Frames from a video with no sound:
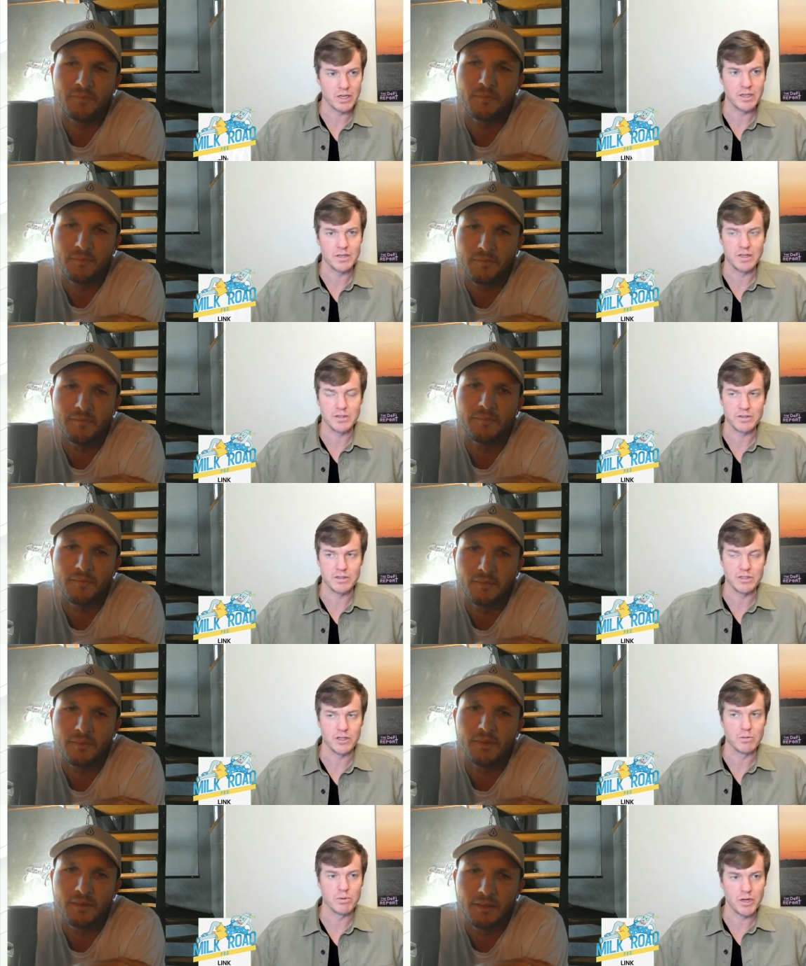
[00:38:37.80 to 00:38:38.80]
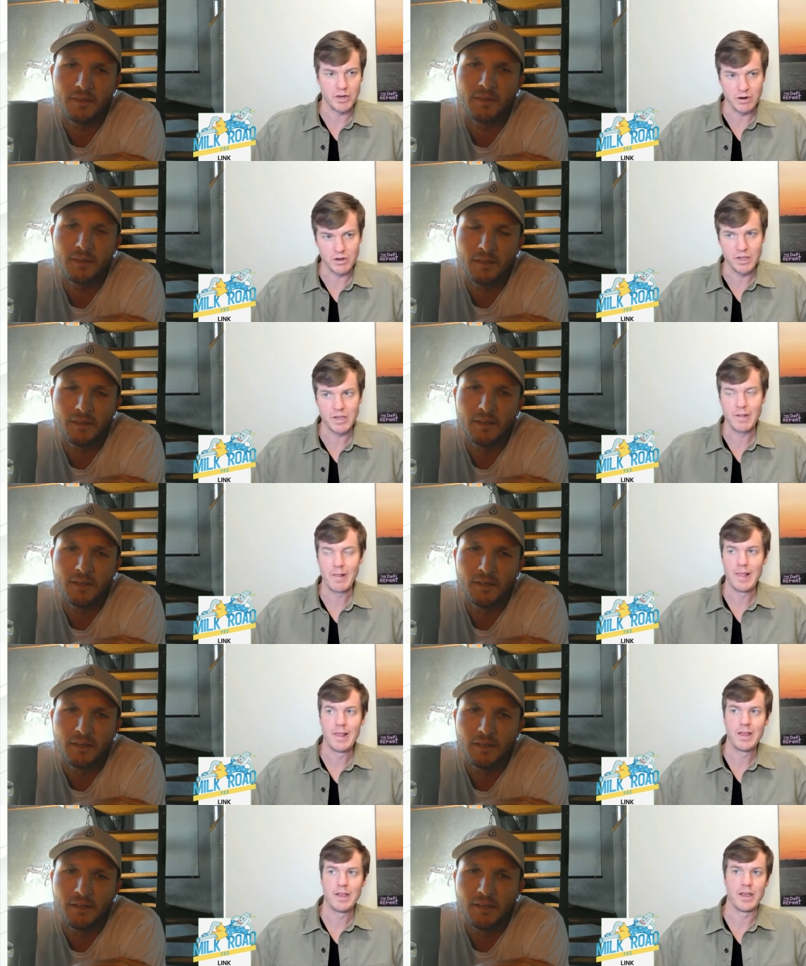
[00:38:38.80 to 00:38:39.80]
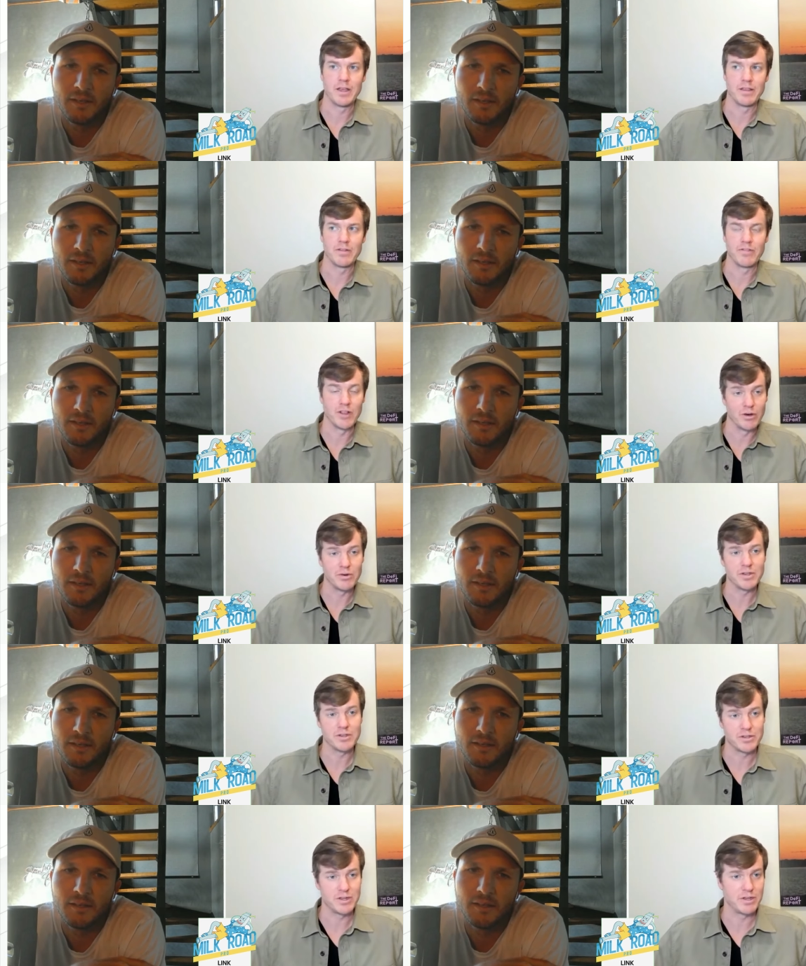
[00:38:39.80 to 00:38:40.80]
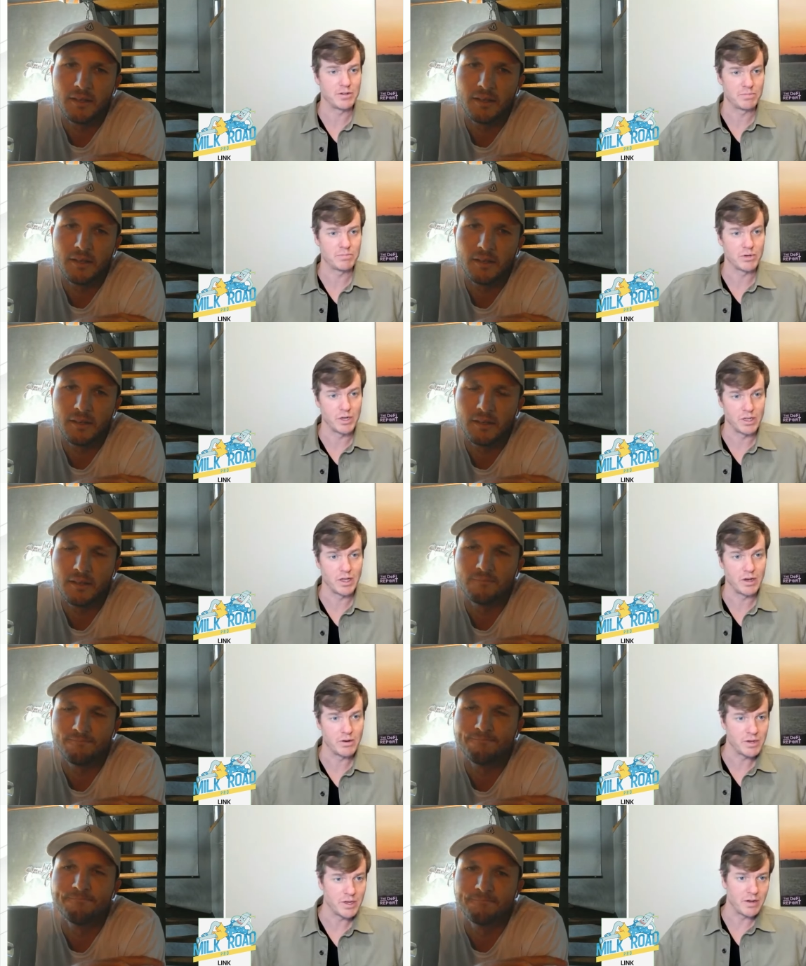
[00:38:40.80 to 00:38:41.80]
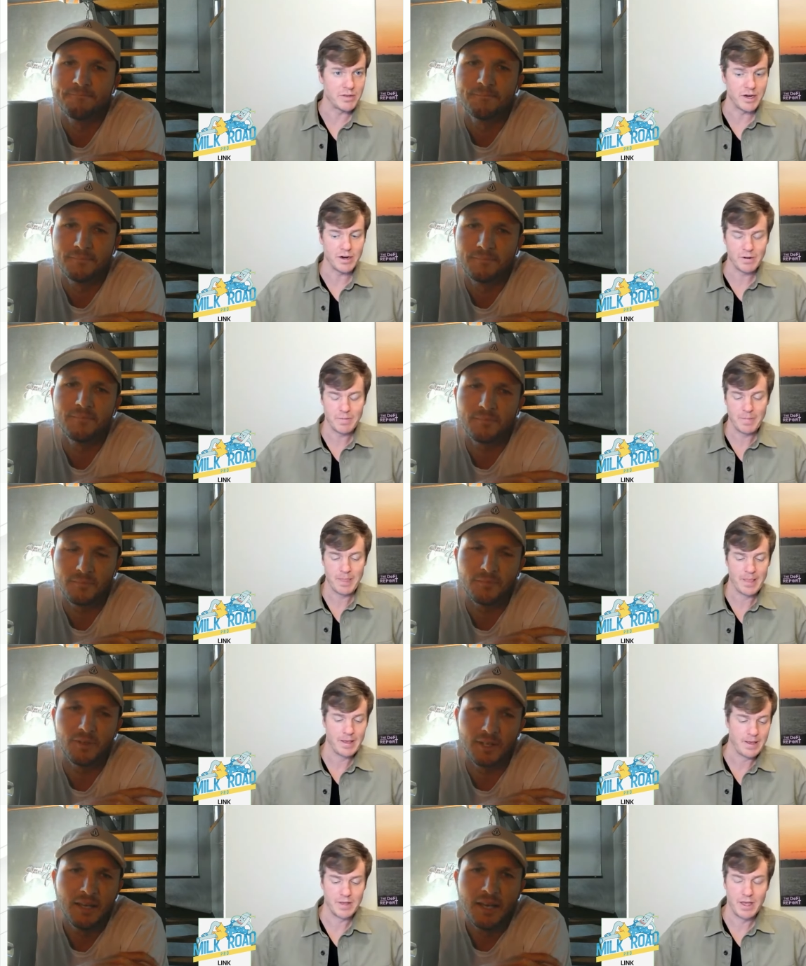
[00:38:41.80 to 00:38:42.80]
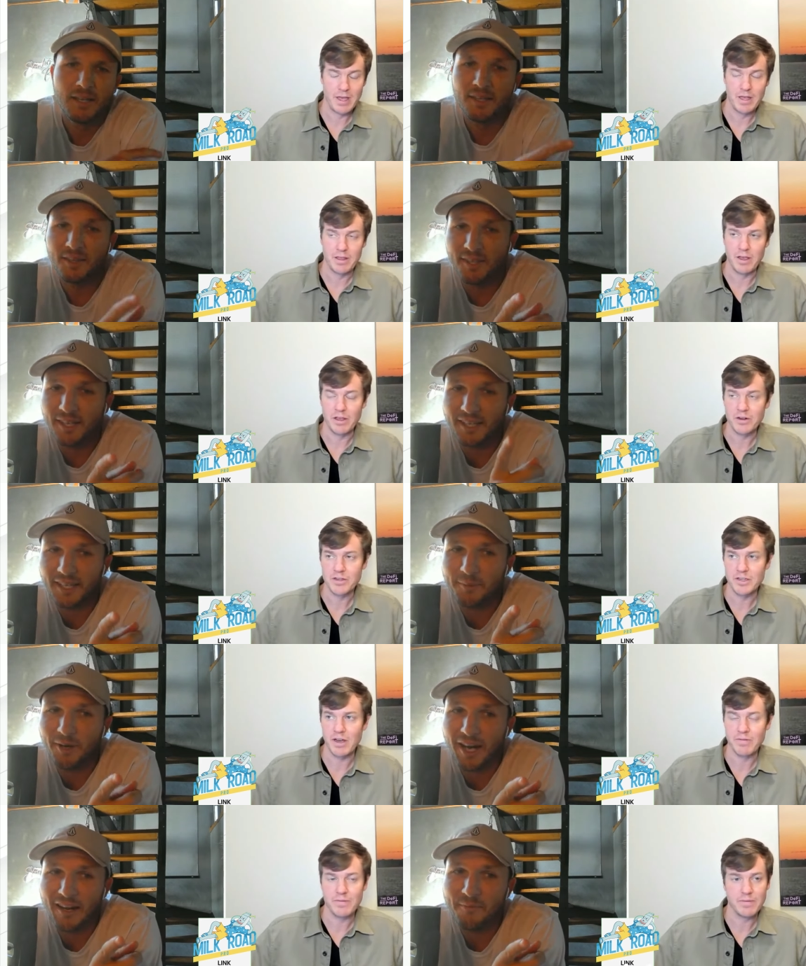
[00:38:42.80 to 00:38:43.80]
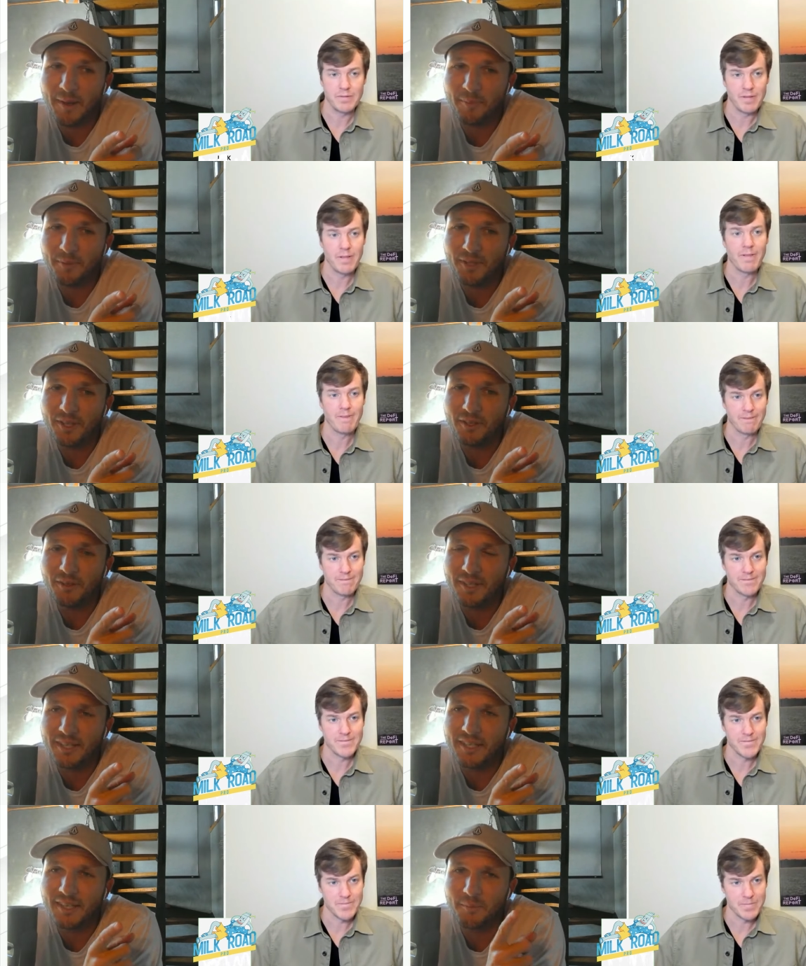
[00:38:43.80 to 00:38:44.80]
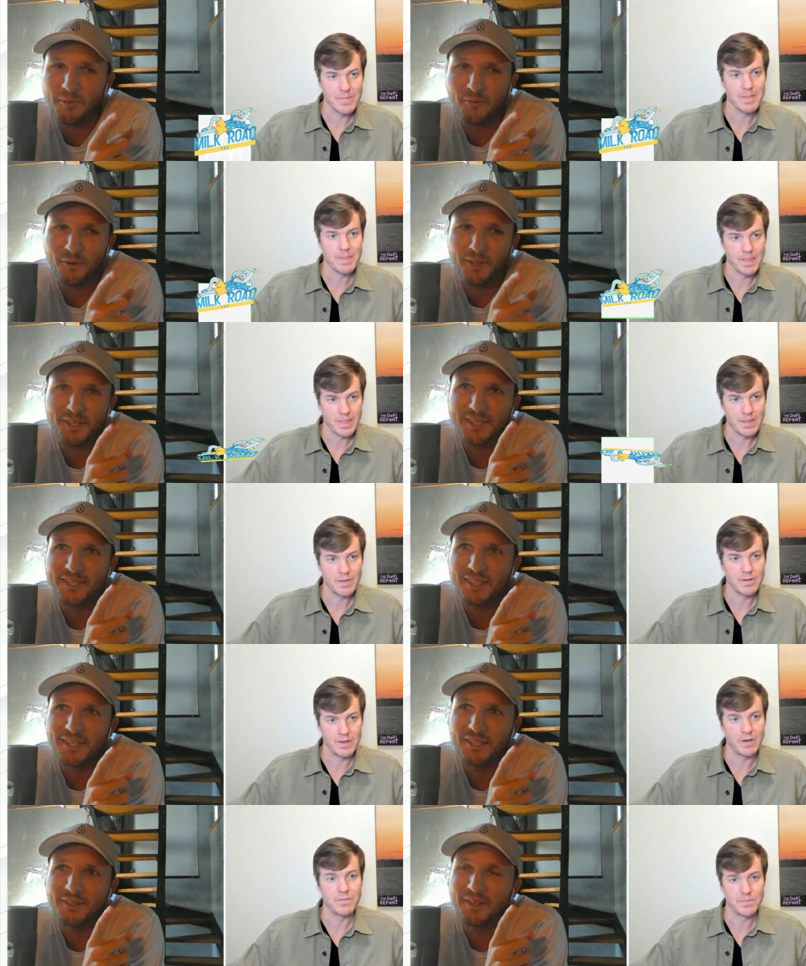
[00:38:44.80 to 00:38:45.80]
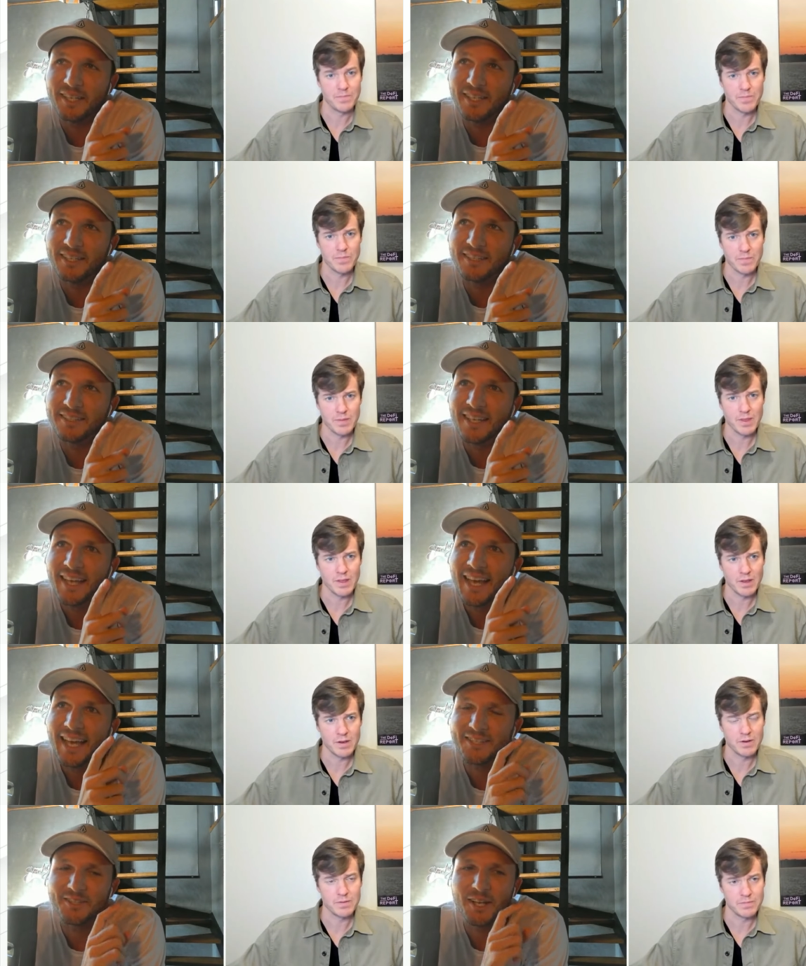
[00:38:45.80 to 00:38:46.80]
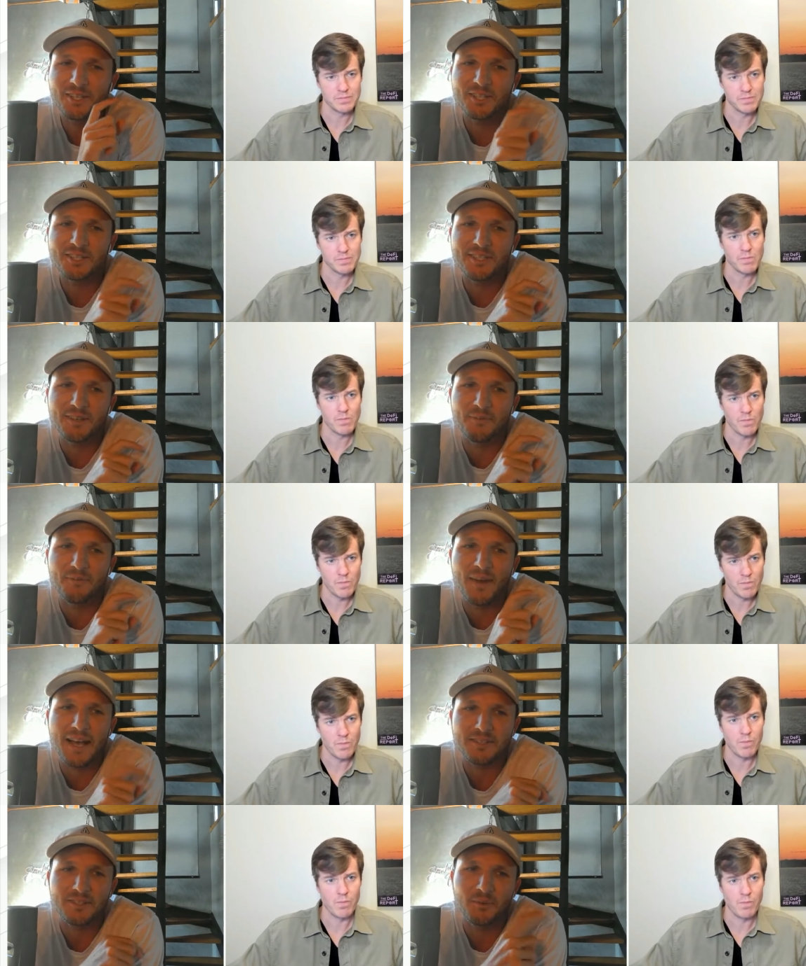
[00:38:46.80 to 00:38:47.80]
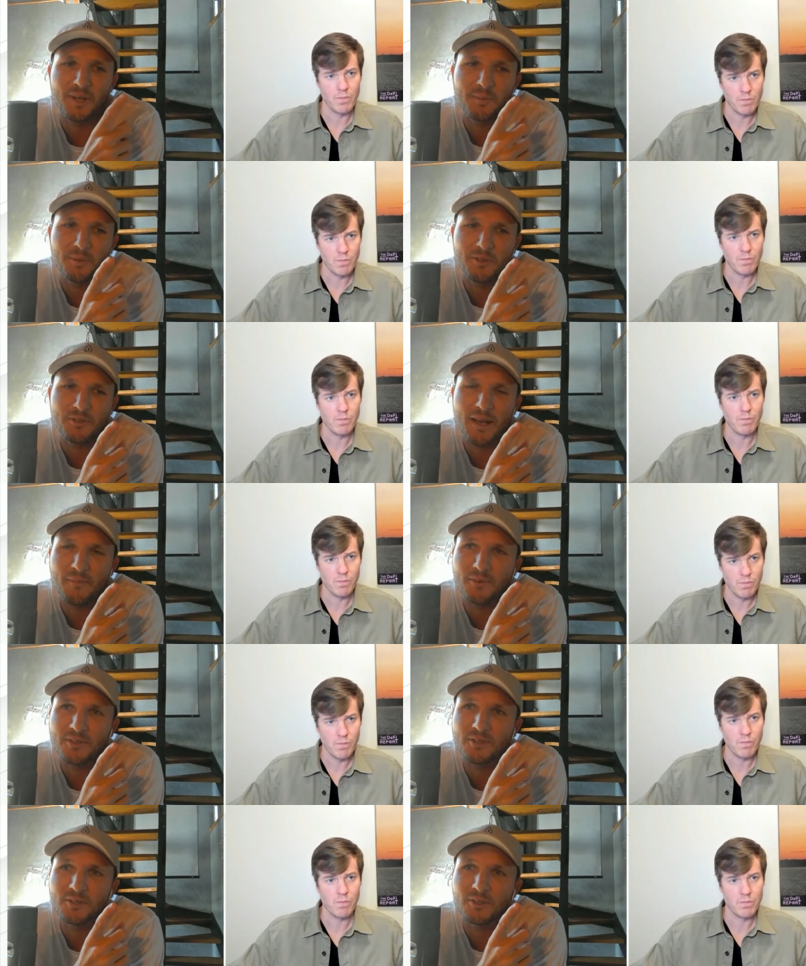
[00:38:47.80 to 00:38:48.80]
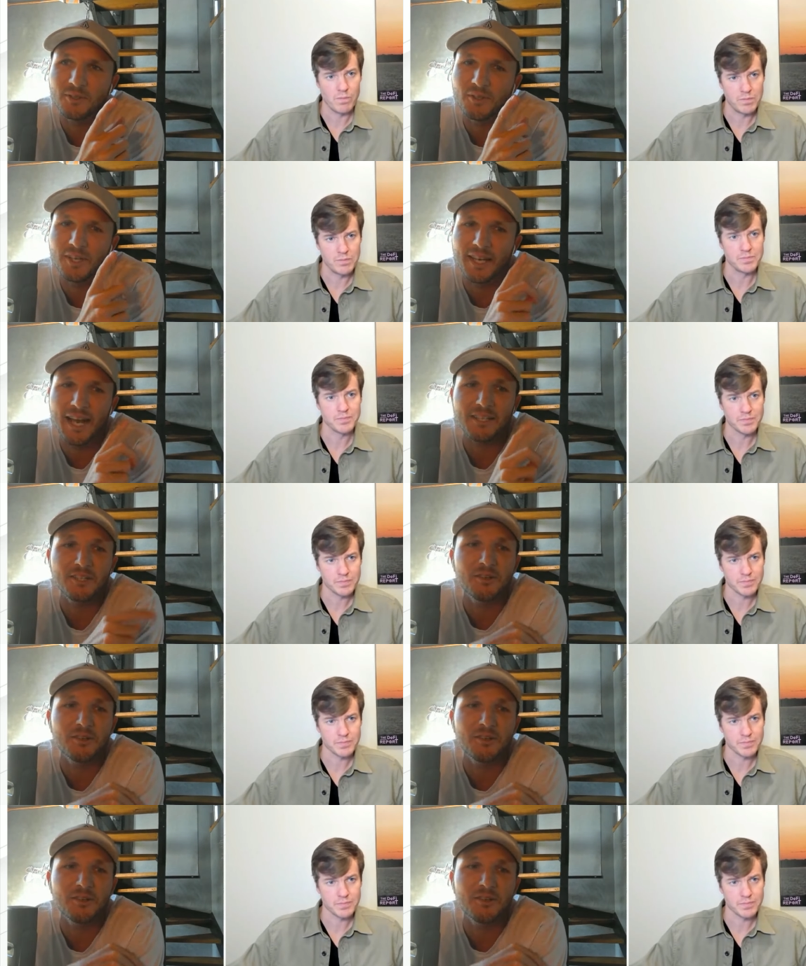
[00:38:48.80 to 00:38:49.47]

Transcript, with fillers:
Speaker 1: like this. That's still pretty early, and the float is still pretty low out there. The thing I like about
Speaker 2: Hivemapper though, eh, before you continue, is it's not just a faster way to bootstrap versus Google. It actually